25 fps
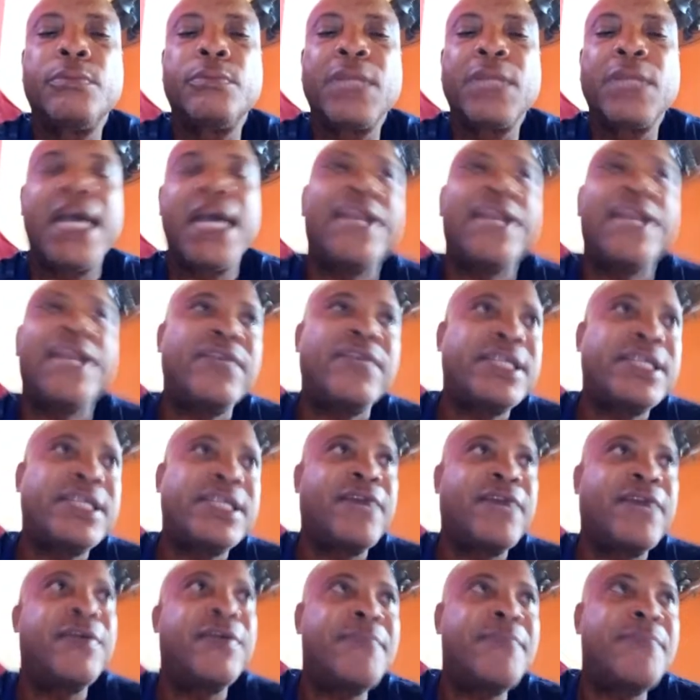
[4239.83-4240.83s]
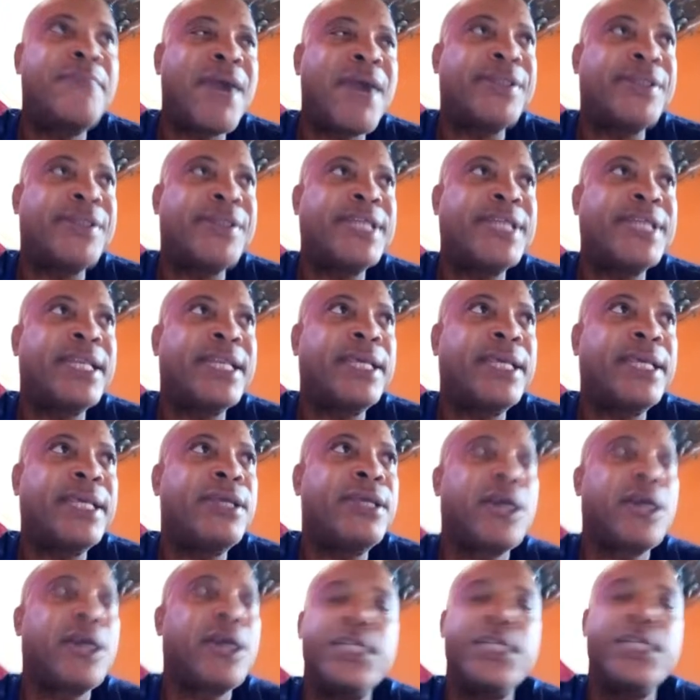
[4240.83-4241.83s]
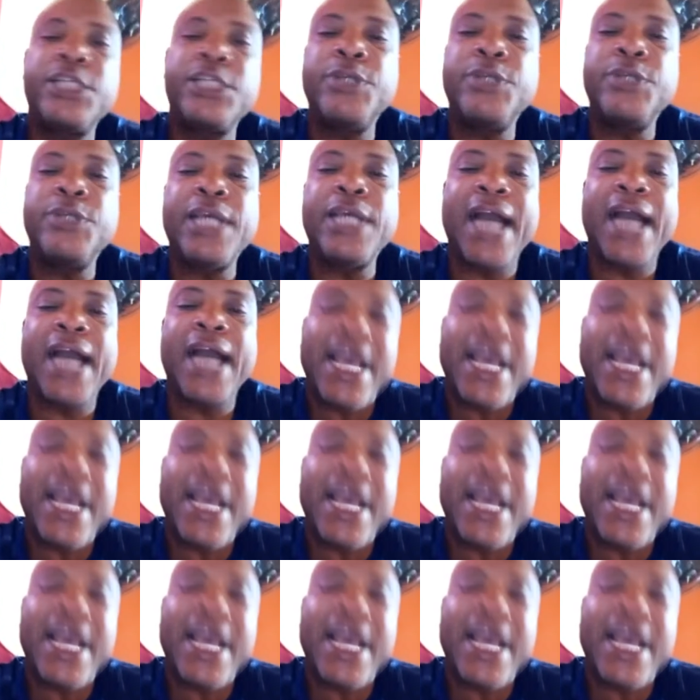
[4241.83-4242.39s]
And if it's not for marriage, then I